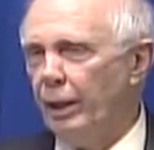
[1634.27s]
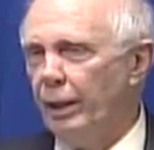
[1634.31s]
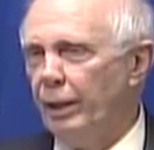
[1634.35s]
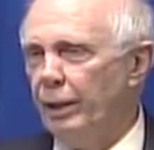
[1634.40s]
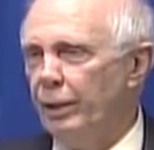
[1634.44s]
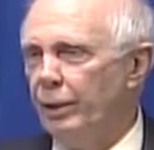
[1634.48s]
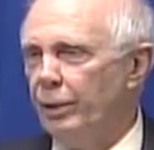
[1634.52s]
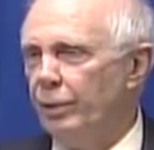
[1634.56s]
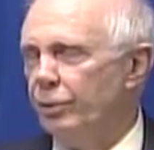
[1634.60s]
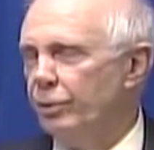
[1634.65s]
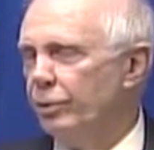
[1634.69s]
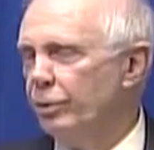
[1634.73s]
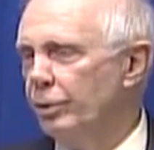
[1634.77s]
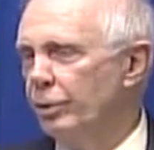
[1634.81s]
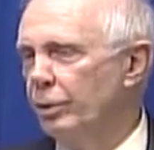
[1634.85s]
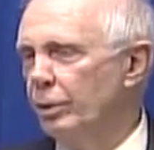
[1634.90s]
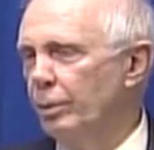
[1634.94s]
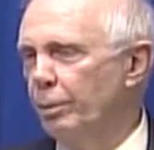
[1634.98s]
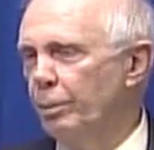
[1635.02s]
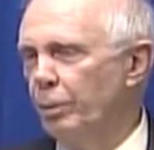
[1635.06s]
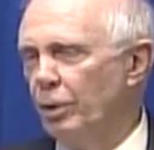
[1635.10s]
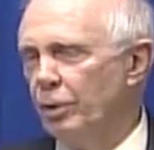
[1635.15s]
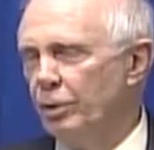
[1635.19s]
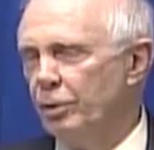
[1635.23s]
is
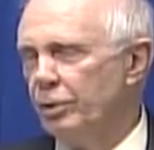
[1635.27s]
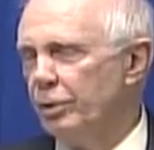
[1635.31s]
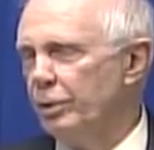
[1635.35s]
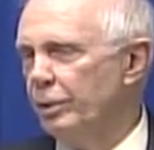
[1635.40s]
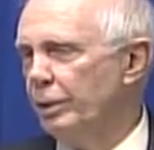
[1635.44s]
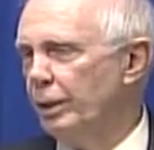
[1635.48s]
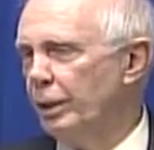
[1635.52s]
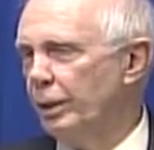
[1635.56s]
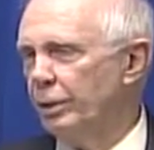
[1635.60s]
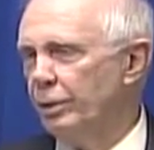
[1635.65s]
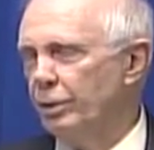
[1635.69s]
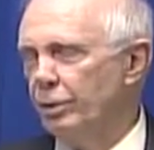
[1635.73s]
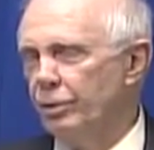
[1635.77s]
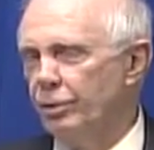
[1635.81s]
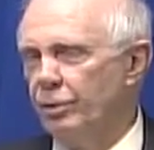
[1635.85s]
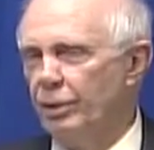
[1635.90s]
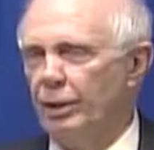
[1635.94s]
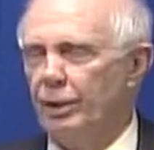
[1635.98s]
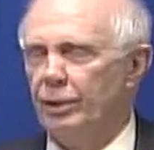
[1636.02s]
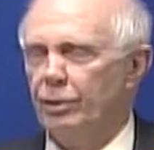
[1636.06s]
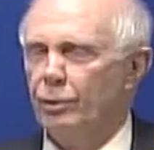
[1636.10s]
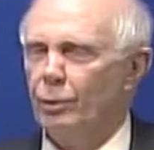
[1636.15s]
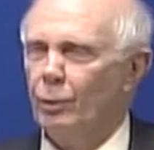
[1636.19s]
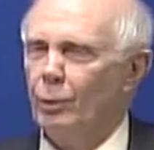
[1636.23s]
the person that
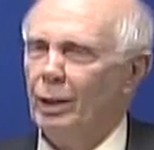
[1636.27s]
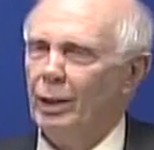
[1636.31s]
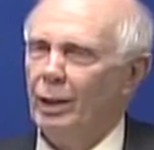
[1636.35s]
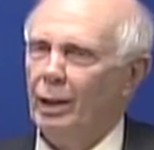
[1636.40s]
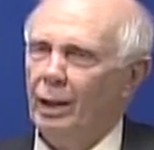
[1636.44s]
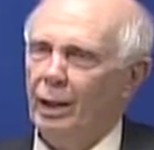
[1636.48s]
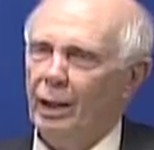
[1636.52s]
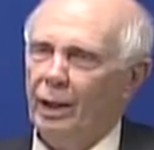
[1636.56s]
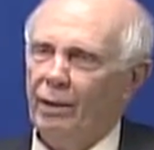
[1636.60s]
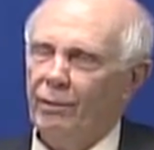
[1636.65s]
says, well,